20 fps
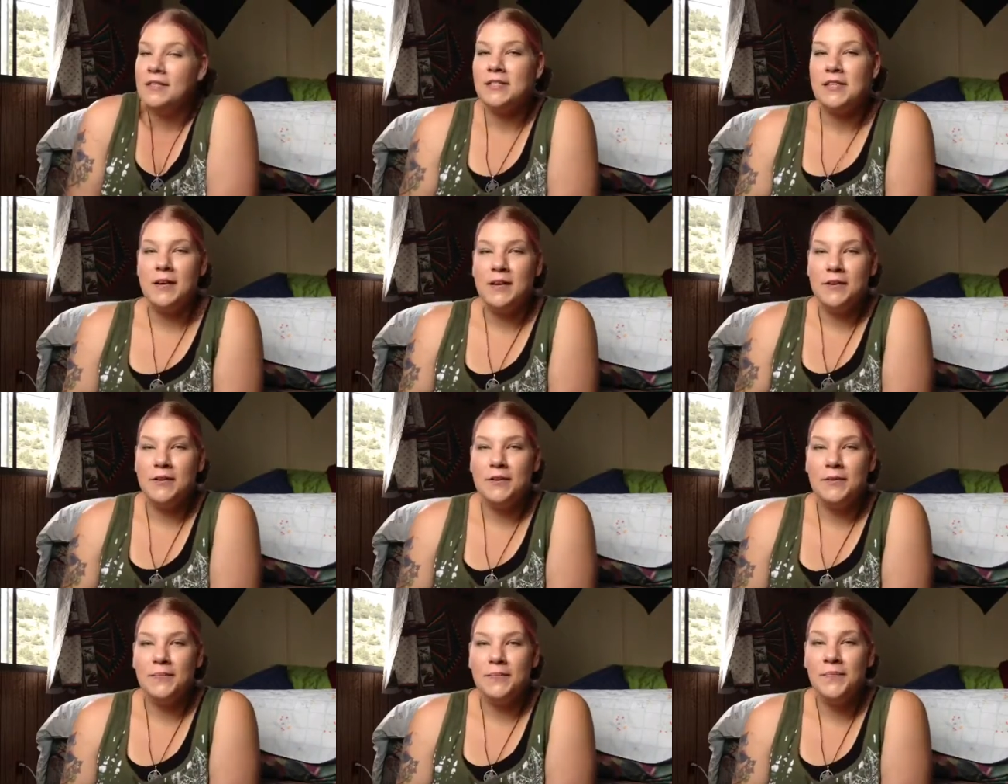
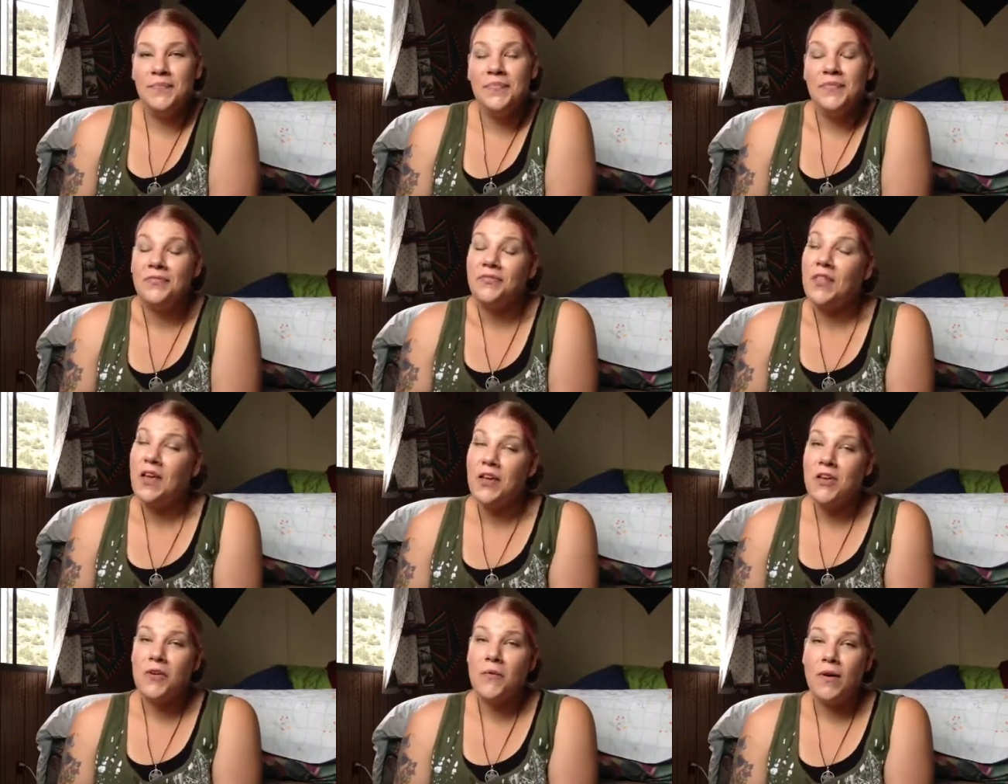So
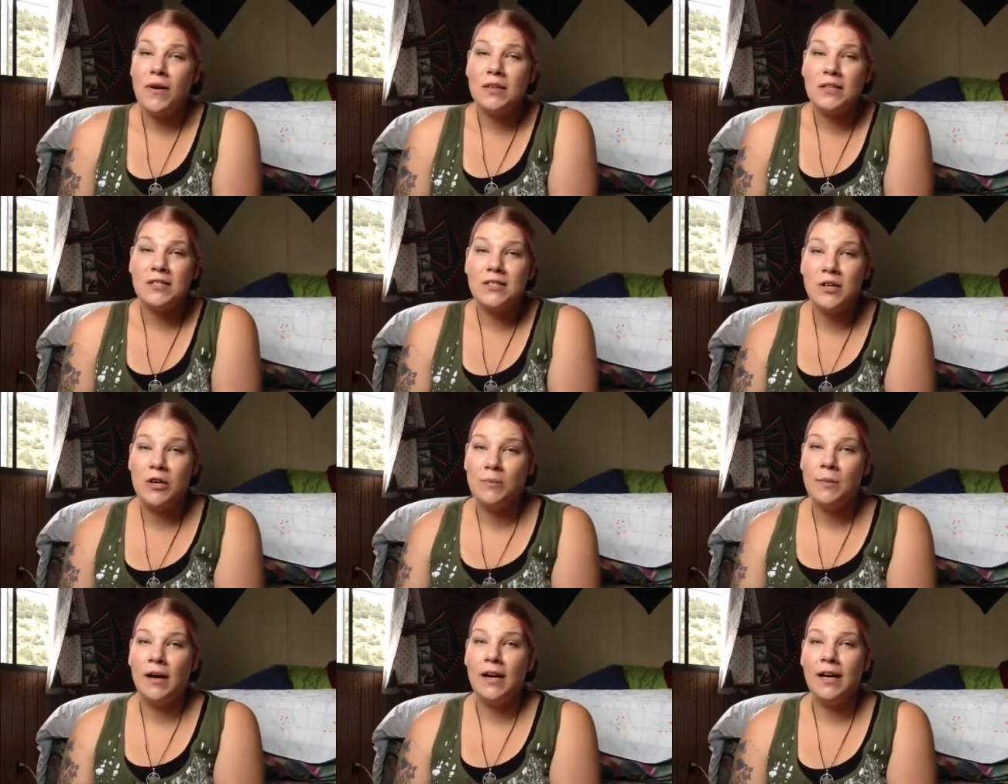thank you all
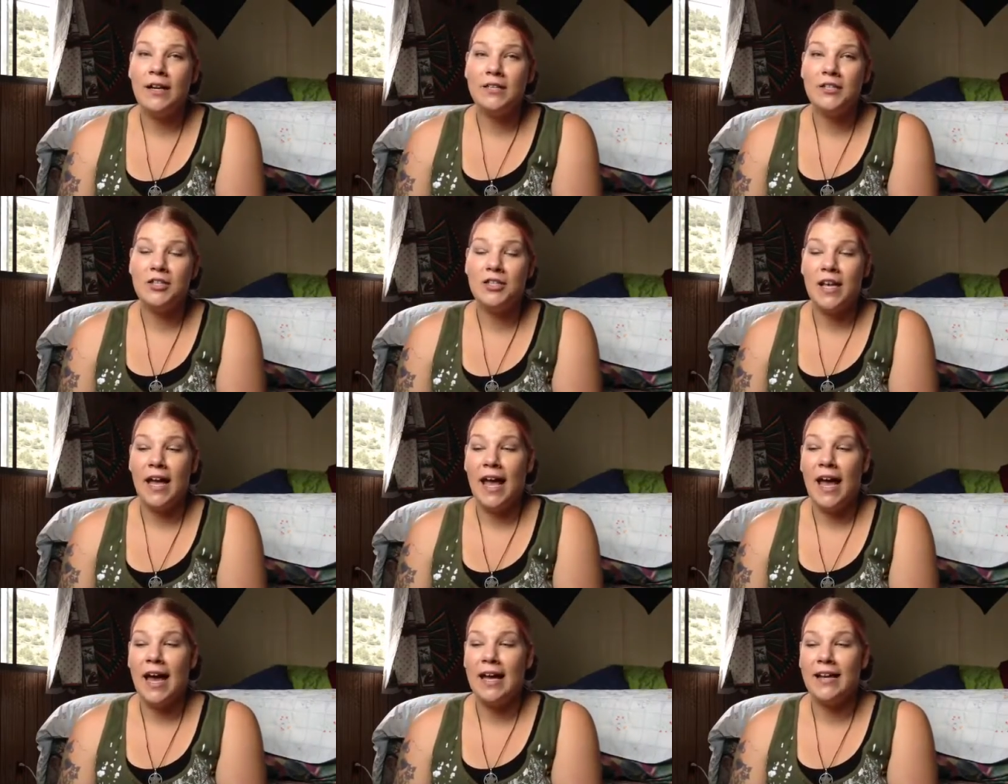so much,
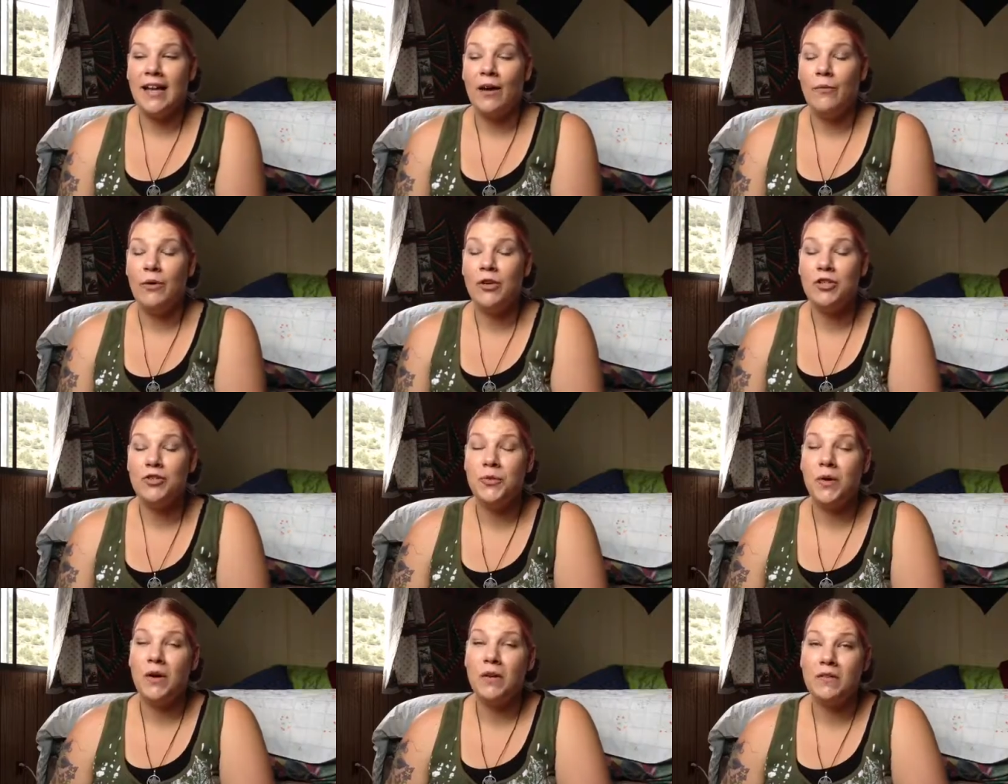and I
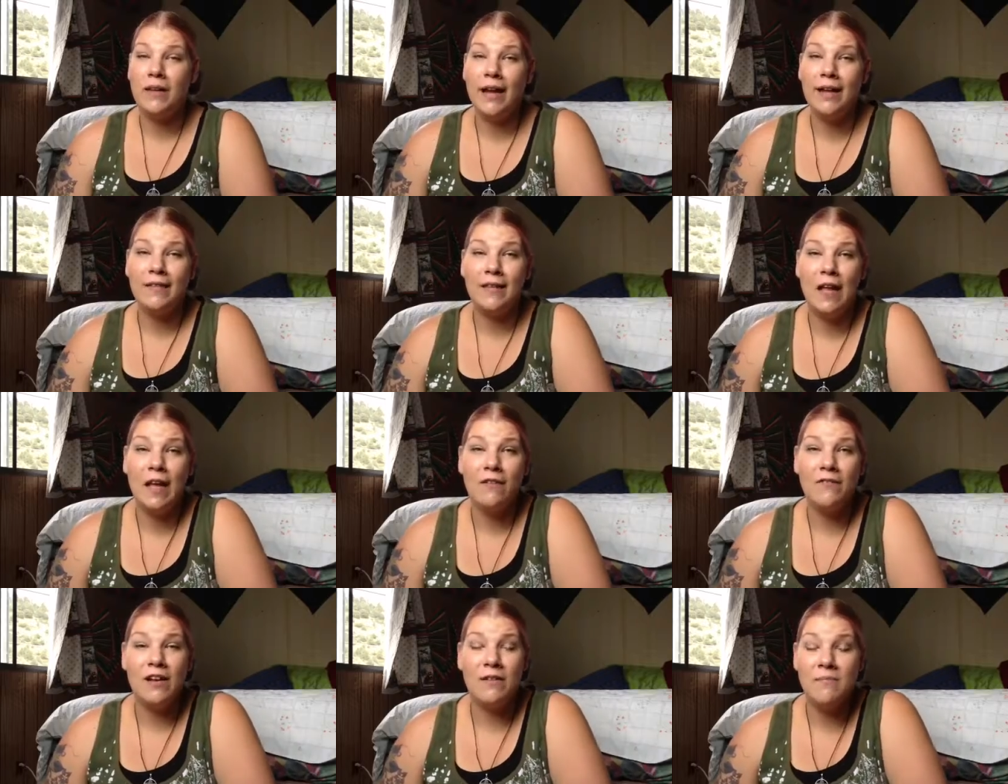wish you all light,
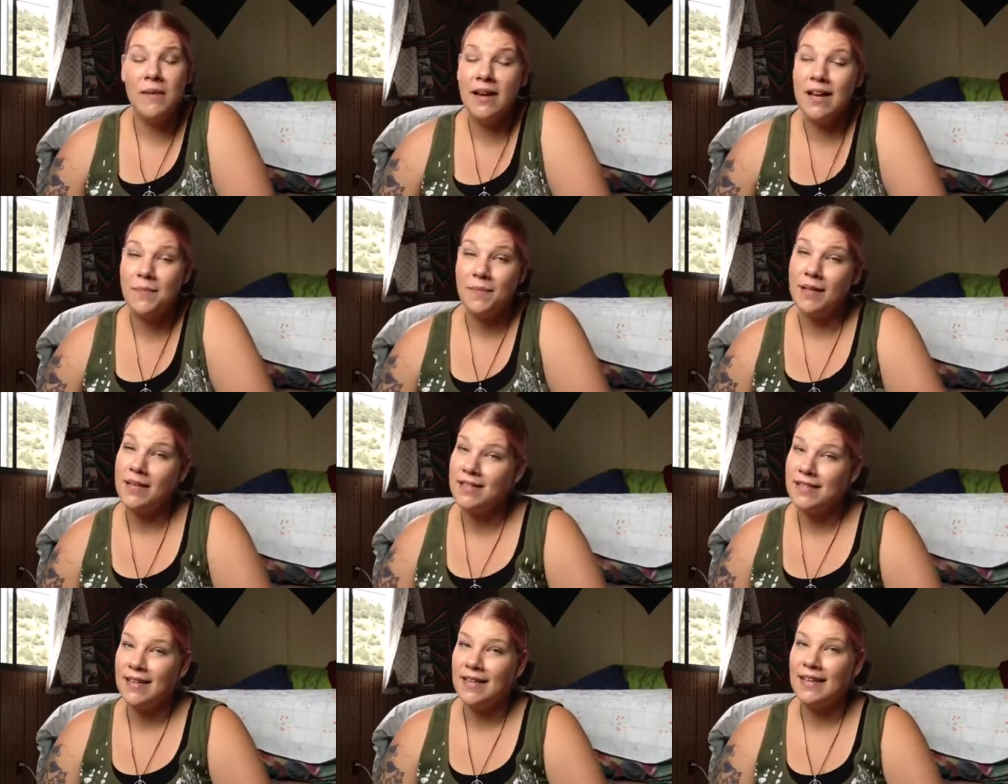love, and many
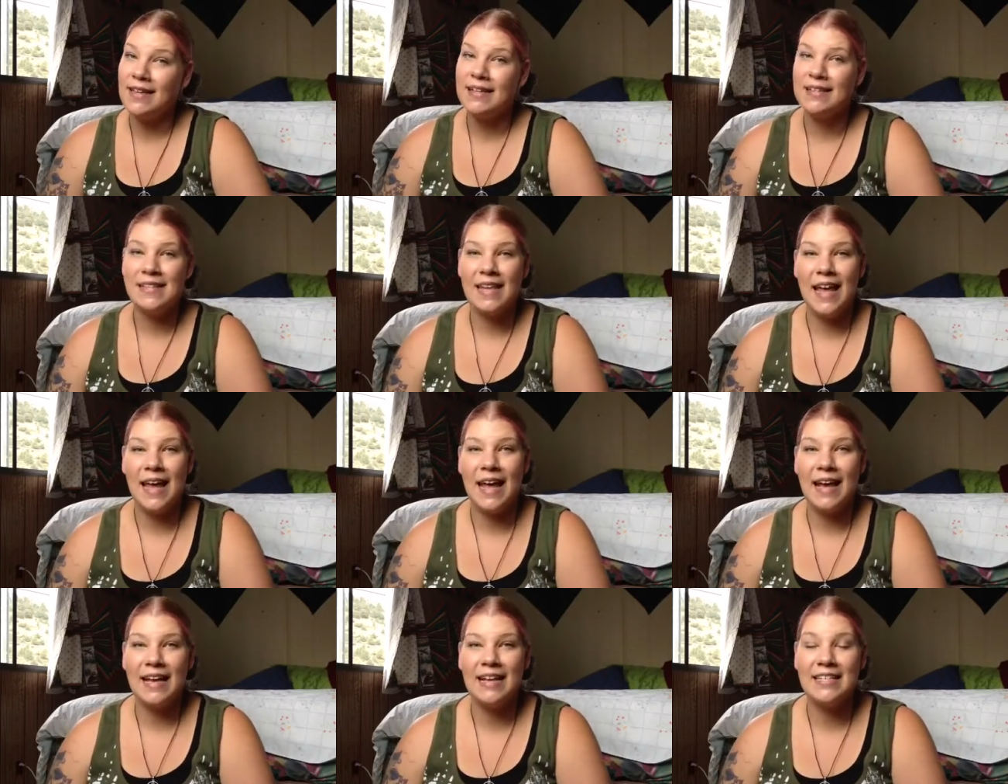blessings,
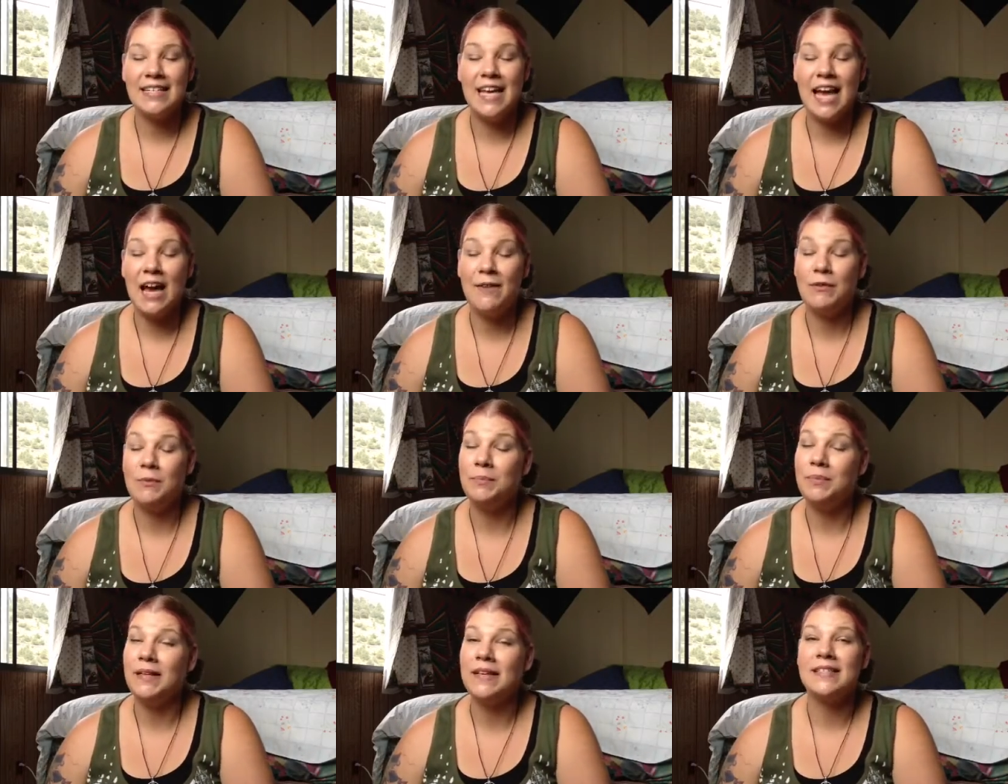and have a
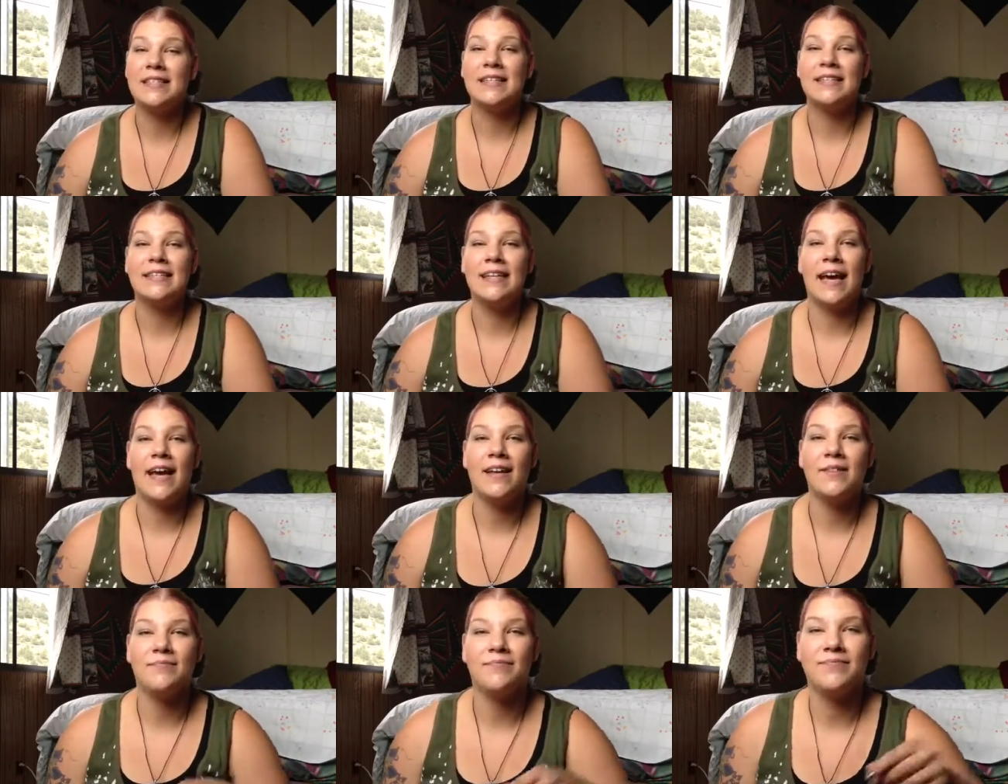blessed
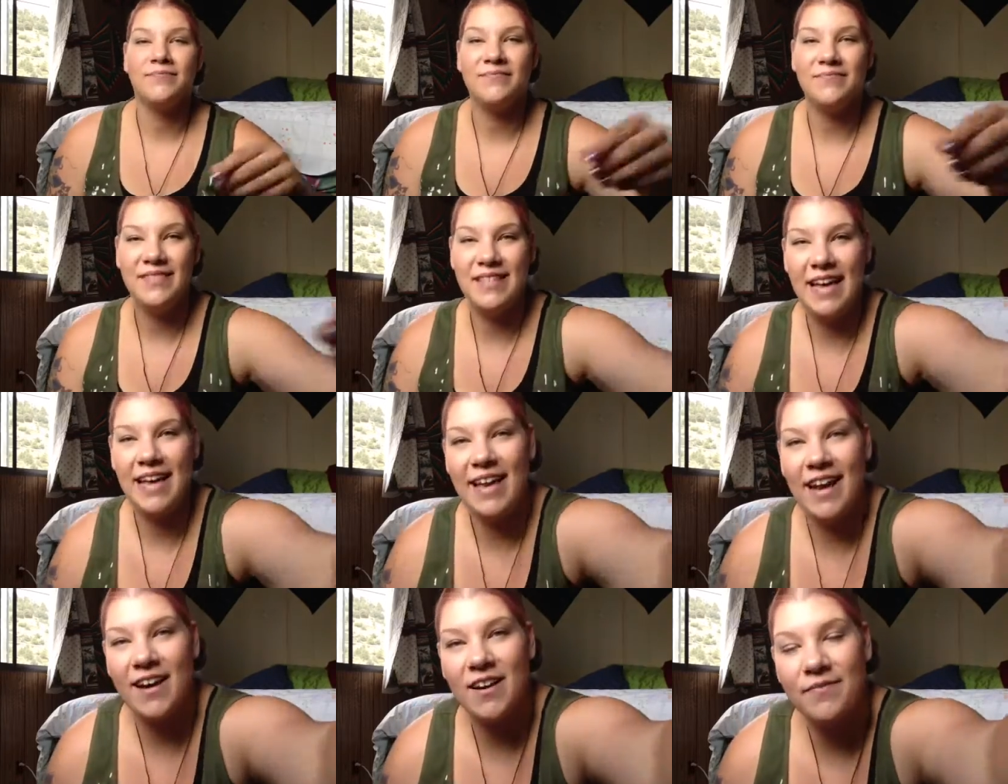day.
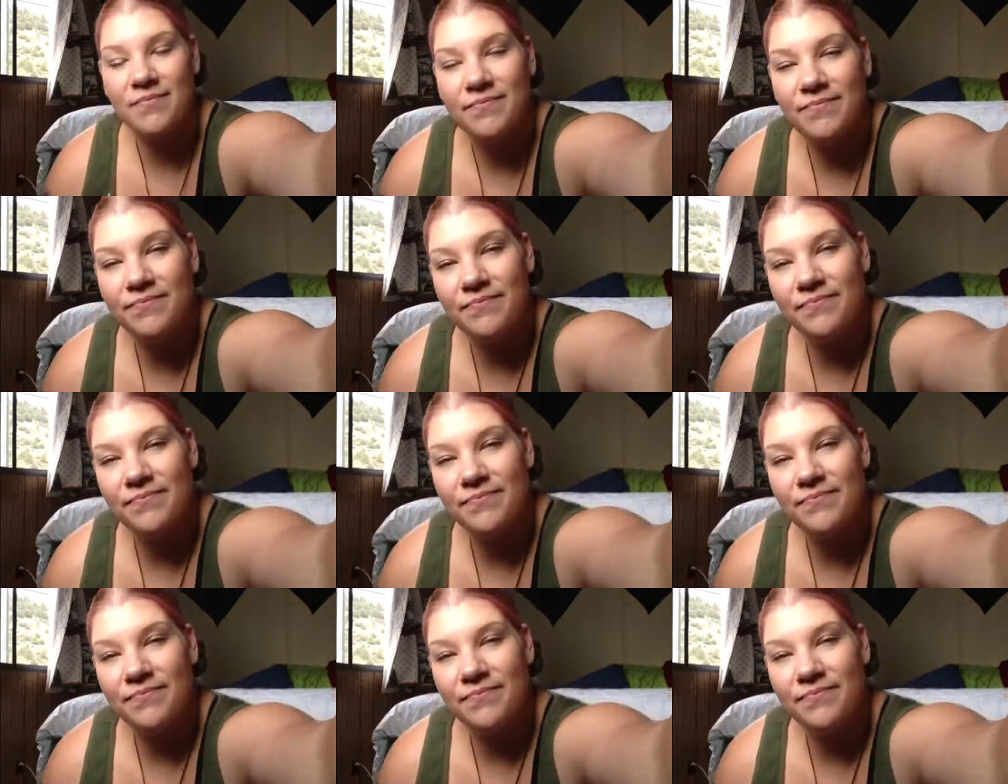Take care.